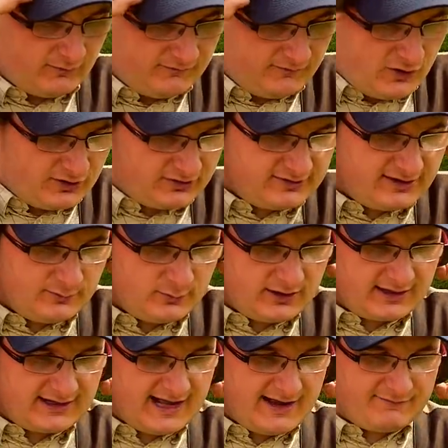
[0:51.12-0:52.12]
first thing, we're
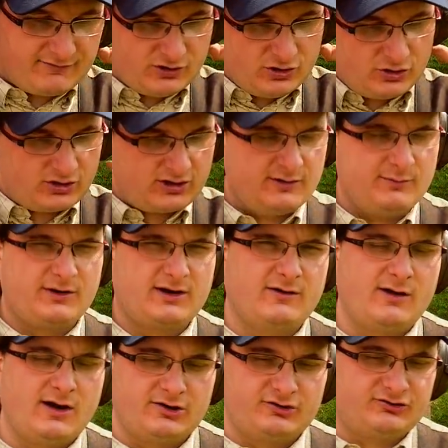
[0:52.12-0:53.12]
going to have a look, and we're going
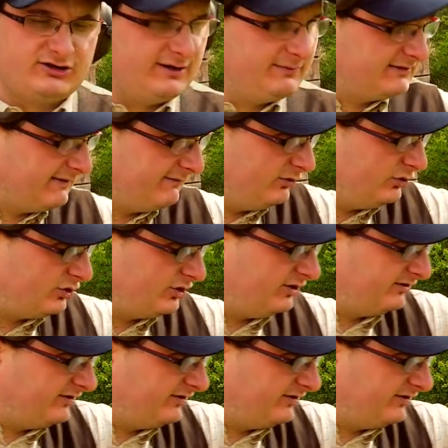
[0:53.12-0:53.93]
to ask James to have a look at the